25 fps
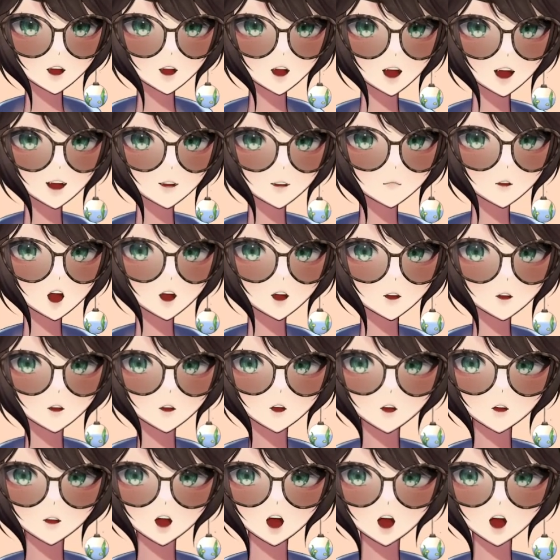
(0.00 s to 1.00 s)
most people
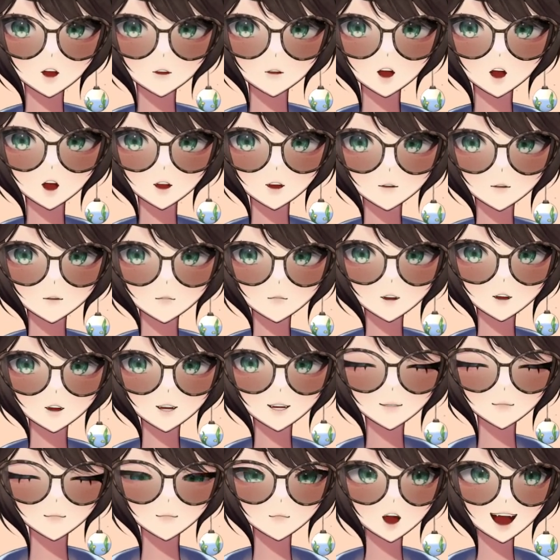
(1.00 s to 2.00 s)
recommend you do at least
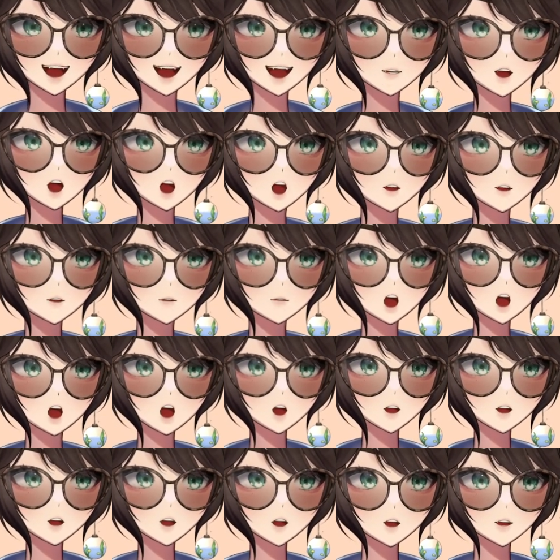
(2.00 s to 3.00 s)
5 hours on
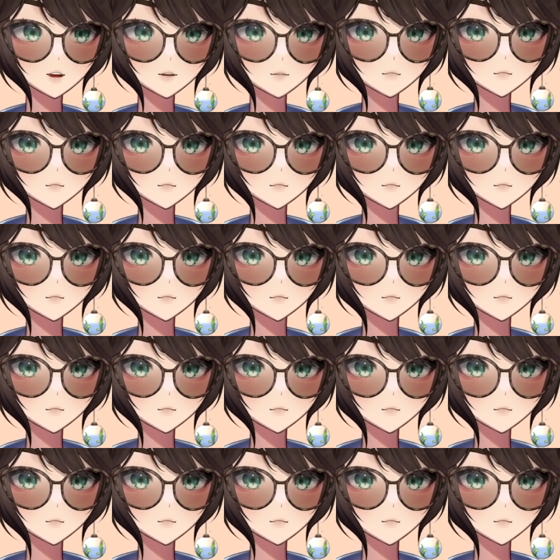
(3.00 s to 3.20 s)
Twitch,